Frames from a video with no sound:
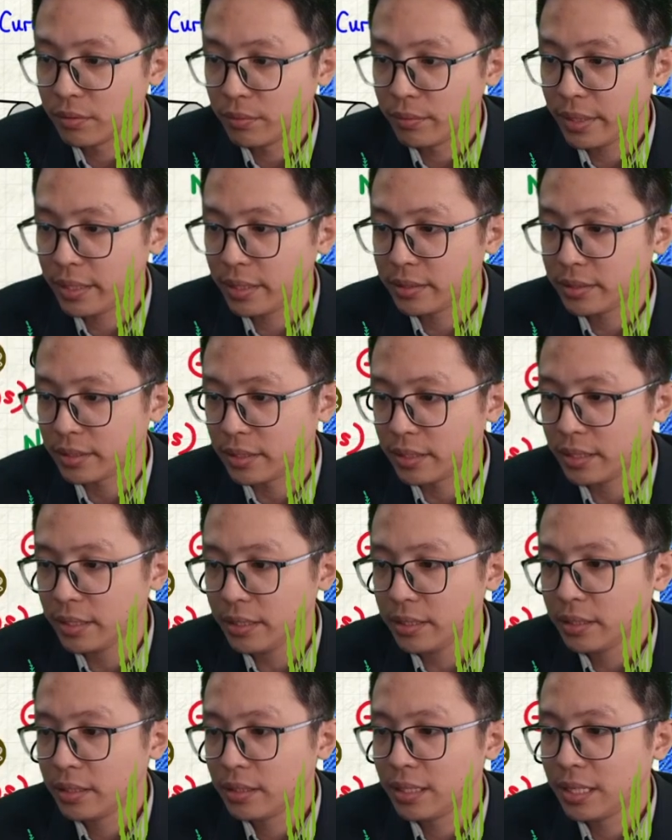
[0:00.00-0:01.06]
Where is it?
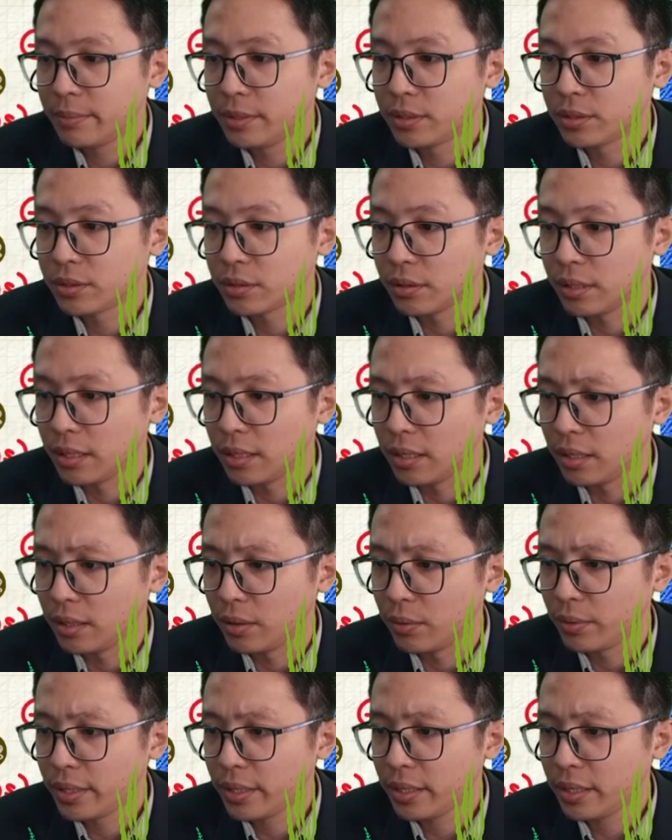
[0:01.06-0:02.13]
Let me show.
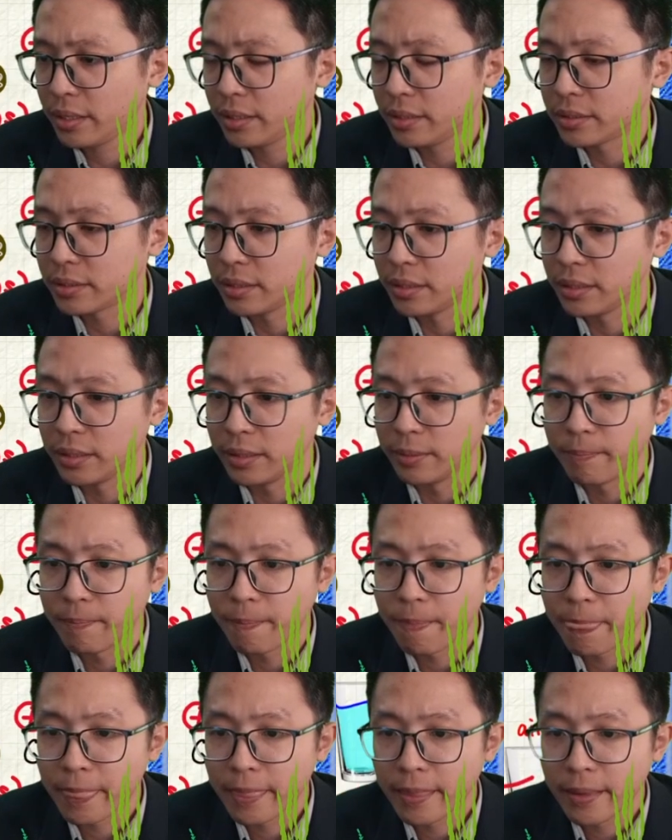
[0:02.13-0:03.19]
Where is the
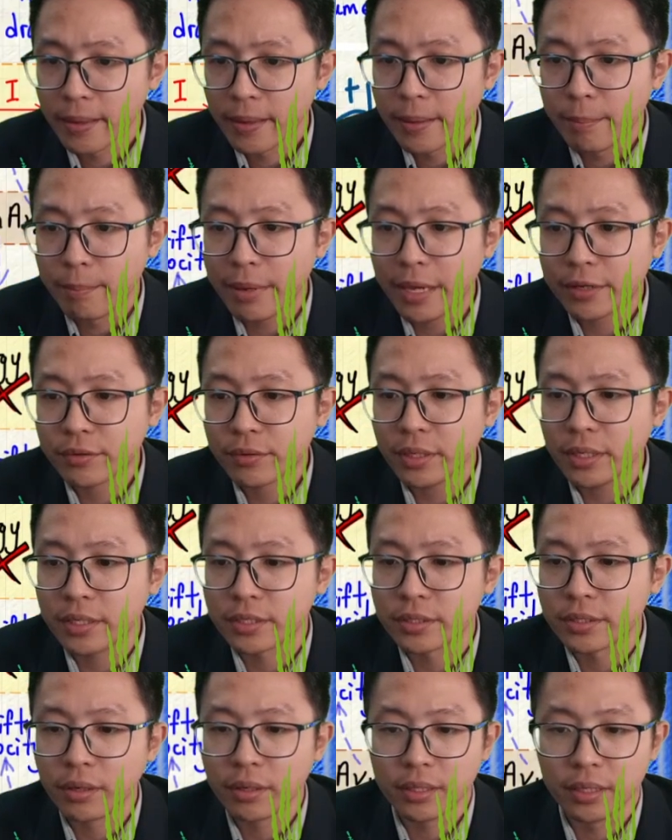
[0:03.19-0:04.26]
battery?
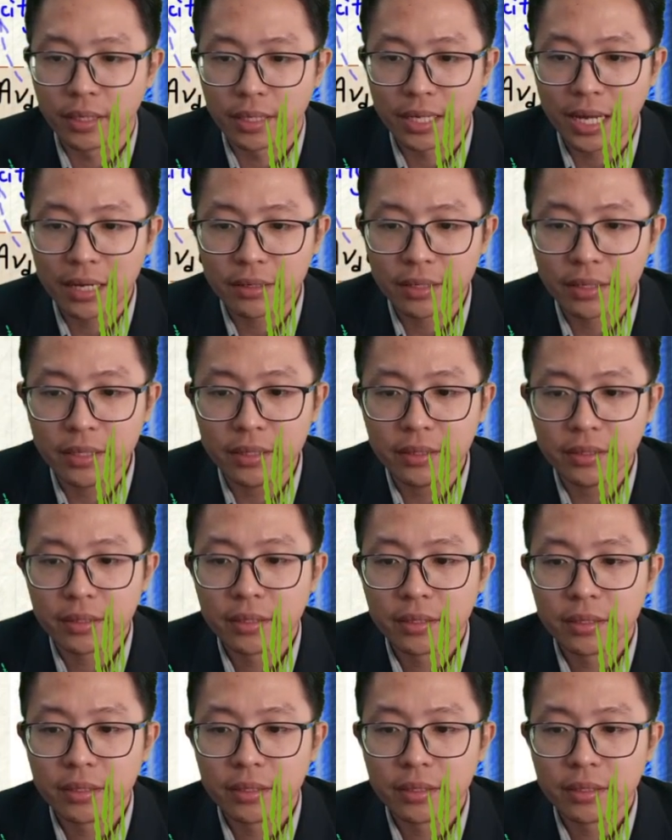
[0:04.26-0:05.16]
Is not a current.